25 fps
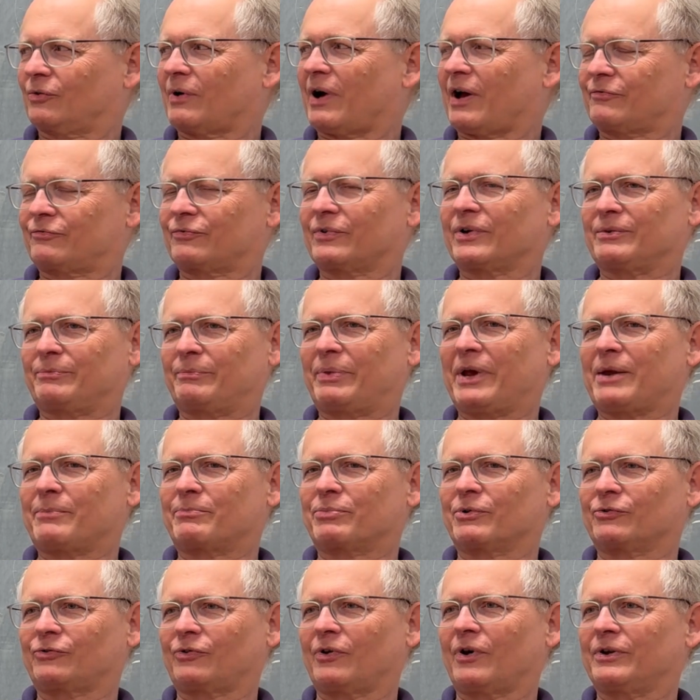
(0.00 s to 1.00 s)
So I've written
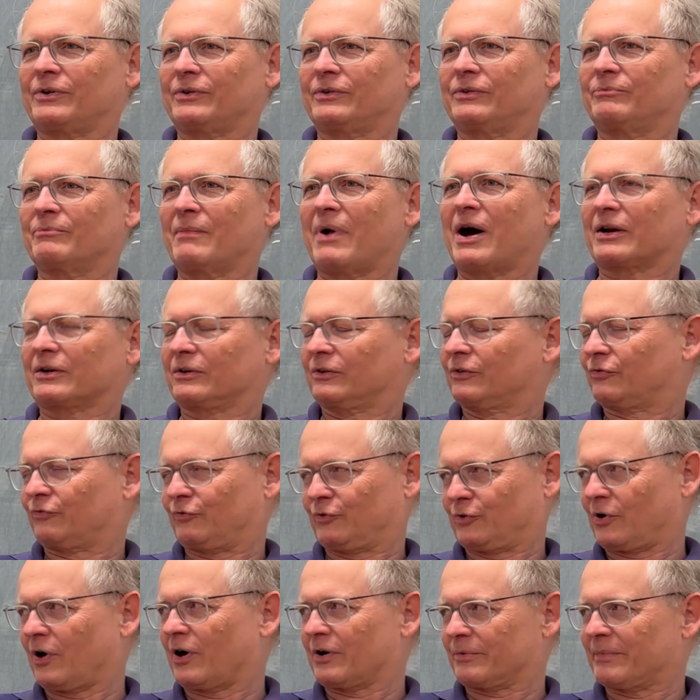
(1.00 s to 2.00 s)
papers on models
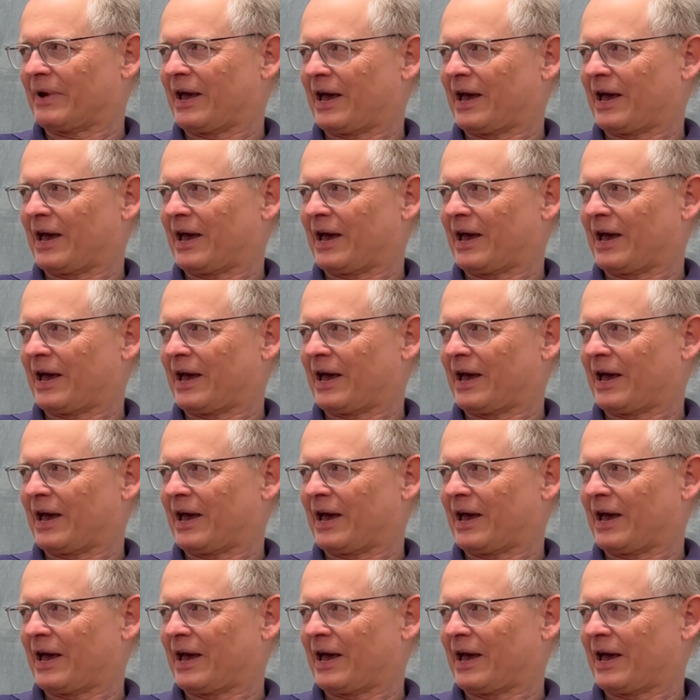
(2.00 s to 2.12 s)
for dark